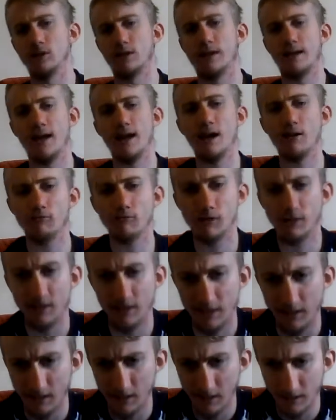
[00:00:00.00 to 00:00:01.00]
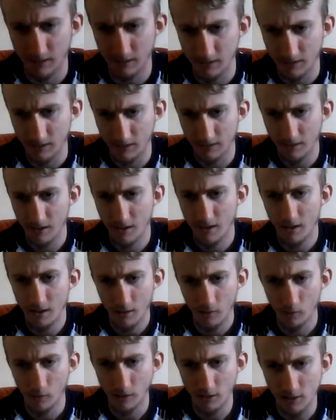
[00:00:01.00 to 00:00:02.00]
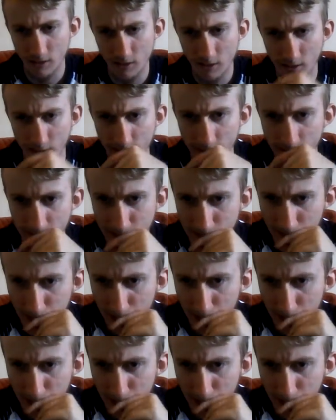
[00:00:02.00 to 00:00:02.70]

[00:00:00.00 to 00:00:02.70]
County League, which is